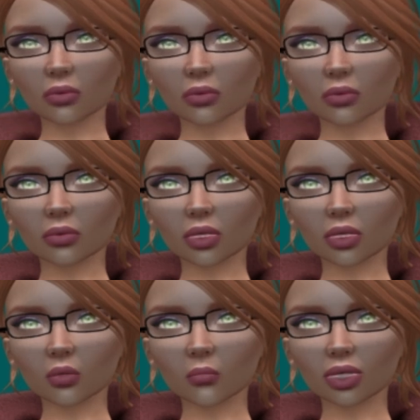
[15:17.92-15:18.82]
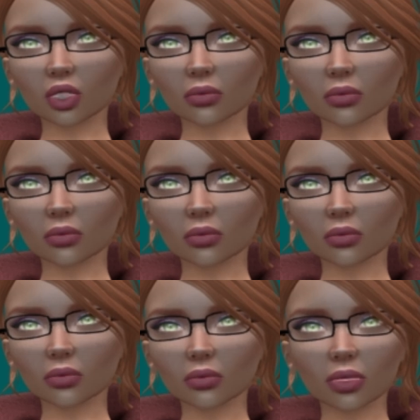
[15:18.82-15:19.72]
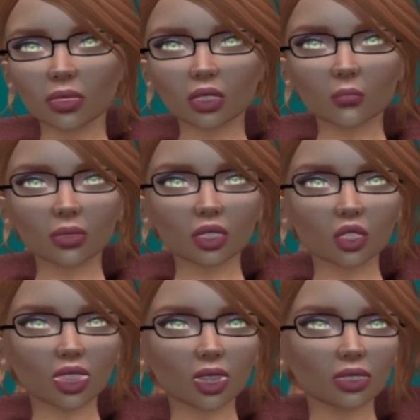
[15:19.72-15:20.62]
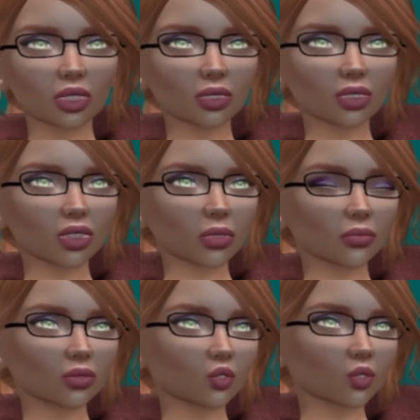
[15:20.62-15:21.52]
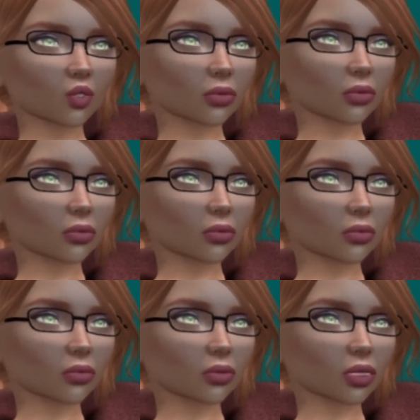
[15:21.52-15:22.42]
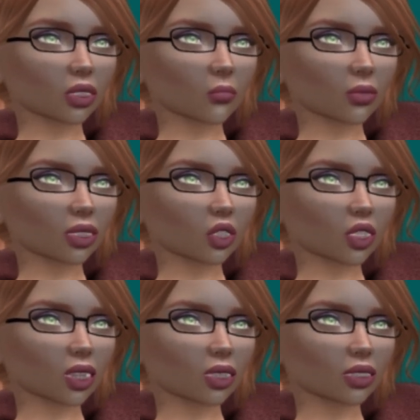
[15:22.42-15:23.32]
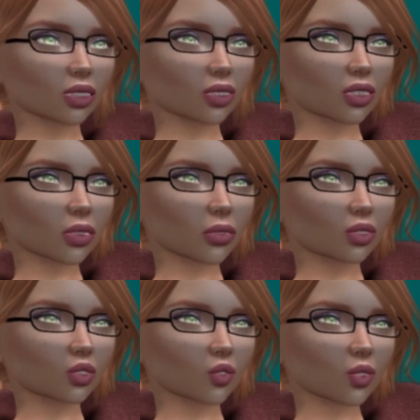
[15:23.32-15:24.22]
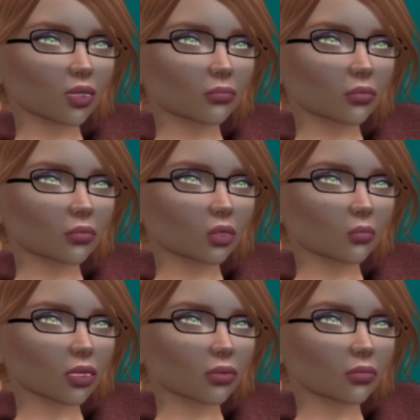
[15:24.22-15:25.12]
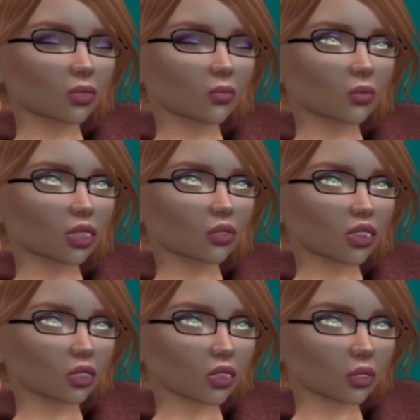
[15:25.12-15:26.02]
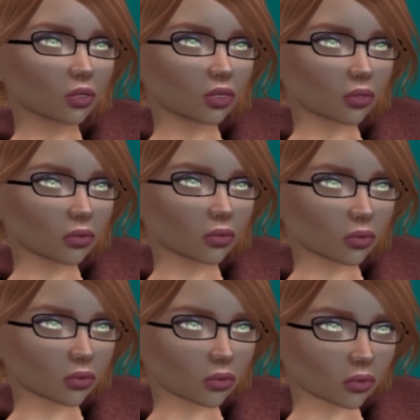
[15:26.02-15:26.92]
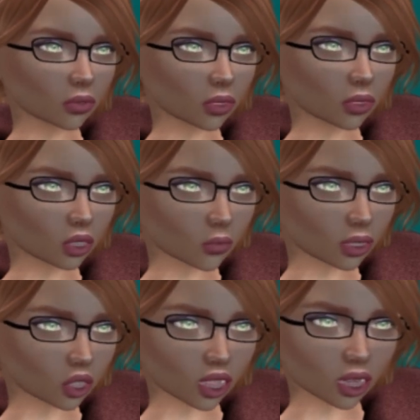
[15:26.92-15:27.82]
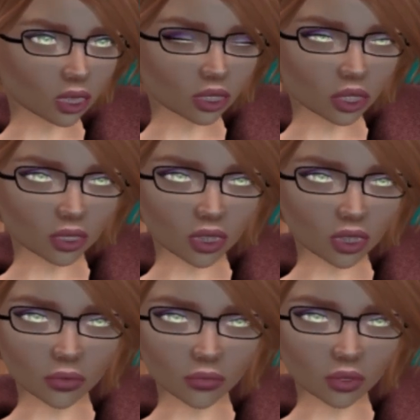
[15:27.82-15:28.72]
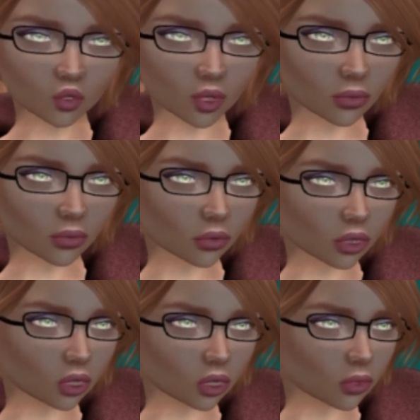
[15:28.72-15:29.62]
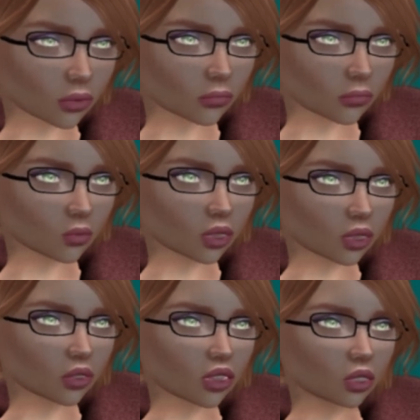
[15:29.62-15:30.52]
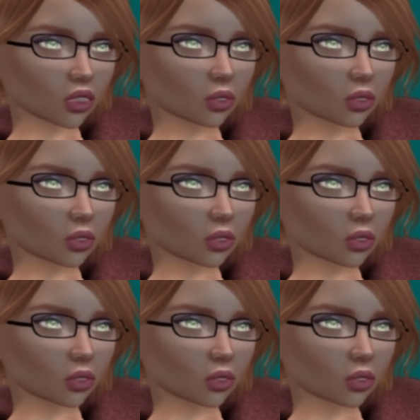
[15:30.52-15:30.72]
If I'm in a place where I'm walking a lot, I will use a wheelchair. And I do get, the glances and the stares and the talking behind my back and things like that, because I do not look like someone